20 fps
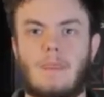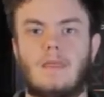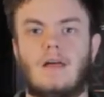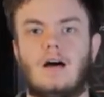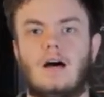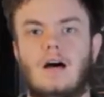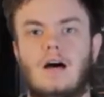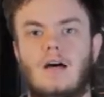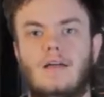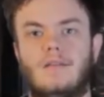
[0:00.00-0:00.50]

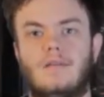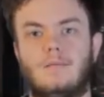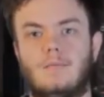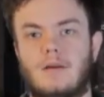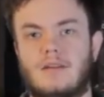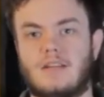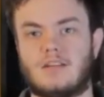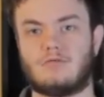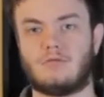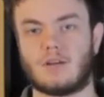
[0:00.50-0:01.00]

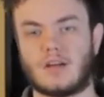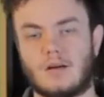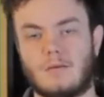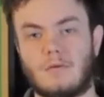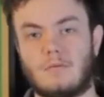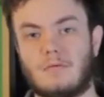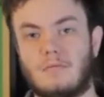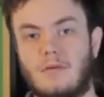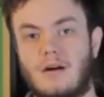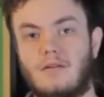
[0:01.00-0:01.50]
but this will come
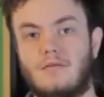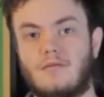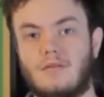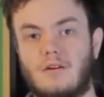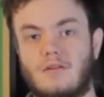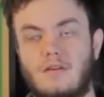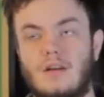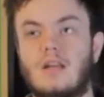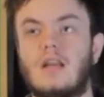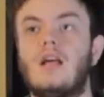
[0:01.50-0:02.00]
up in my
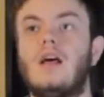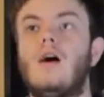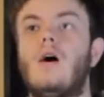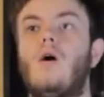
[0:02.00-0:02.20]
review of it,